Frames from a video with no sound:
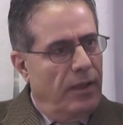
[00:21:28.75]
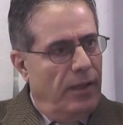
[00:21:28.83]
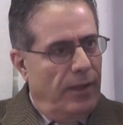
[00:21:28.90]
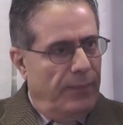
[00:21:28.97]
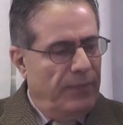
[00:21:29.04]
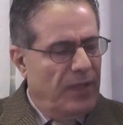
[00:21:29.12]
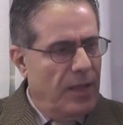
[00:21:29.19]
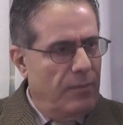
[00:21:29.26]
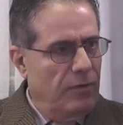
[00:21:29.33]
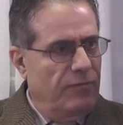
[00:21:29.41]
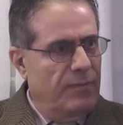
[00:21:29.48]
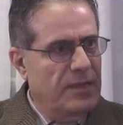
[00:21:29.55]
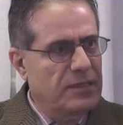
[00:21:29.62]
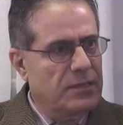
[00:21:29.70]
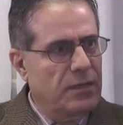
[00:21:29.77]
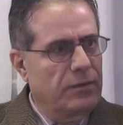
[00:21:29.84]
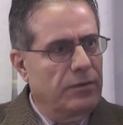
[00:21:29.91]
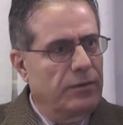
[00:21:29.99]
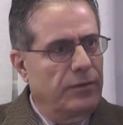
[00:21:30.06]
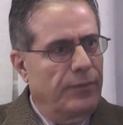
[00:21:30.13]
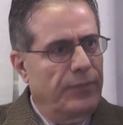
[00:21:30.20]
A couple of months
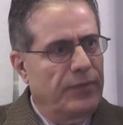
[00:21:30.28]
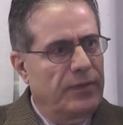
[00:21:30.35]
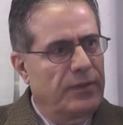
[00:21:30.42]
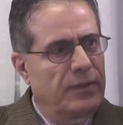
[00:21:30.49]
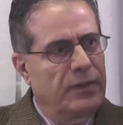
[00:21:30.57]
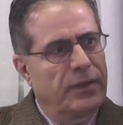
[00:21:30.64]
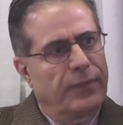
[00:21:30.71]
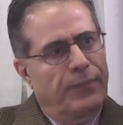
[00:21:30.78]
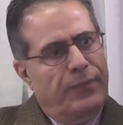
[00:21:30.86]
ago, the